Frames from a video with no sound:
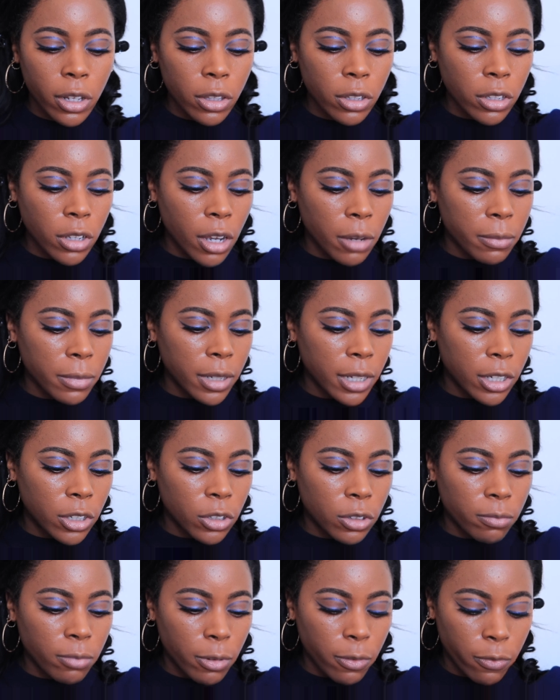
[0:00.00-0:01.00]
this
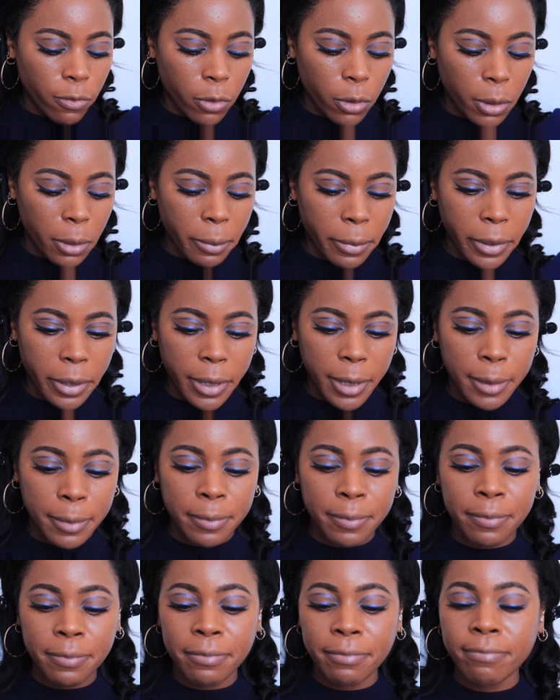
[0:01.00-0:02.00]
combination before, but
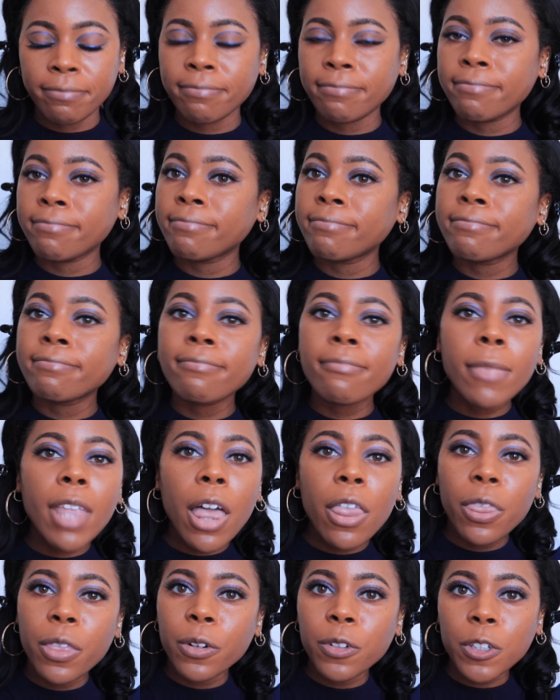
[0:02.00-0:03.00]

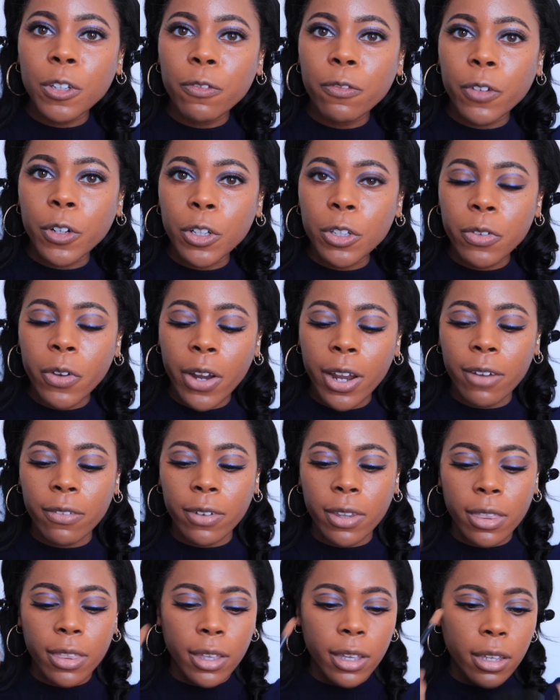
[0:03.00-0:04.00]
there's a first for
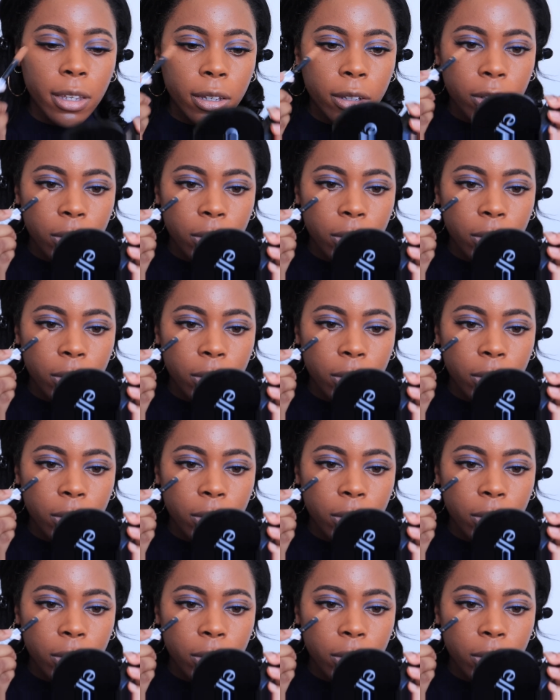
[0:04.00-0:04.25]
everything.